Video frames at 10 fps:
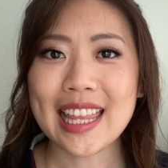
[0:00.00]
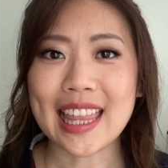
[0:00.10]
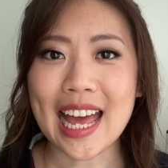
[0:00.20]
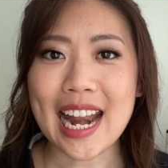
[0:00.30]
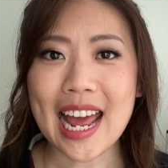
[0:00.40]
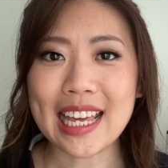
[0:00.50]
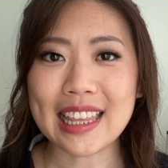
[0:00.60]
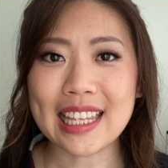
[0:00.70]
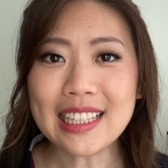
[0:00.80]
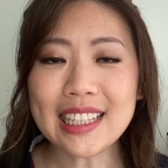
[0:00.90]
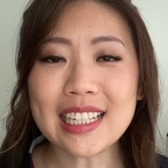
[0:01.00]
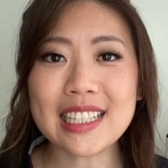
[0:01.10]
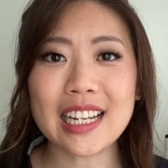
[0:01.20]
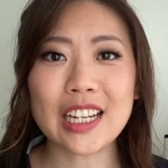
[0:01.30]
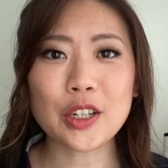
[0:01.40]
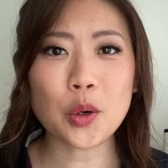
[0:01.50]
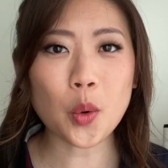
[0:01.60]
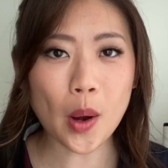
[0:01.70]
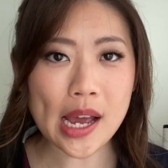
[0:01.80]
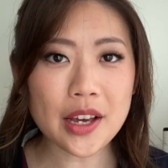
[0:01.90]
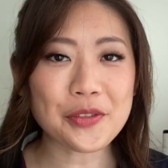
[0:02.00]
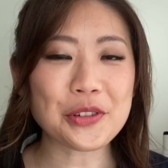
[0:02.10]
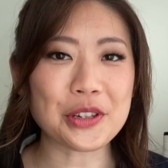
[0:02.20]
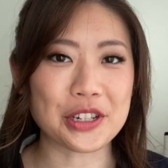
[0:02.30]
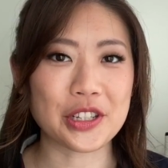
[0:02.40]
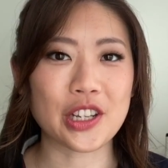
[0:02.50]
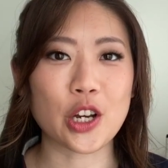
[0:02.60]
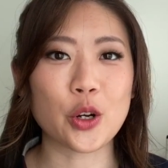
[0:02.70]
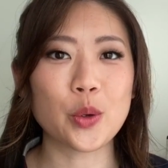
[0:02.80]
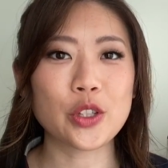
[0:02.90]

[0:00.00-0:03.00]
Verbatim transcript: that I think they did quite a few years ago.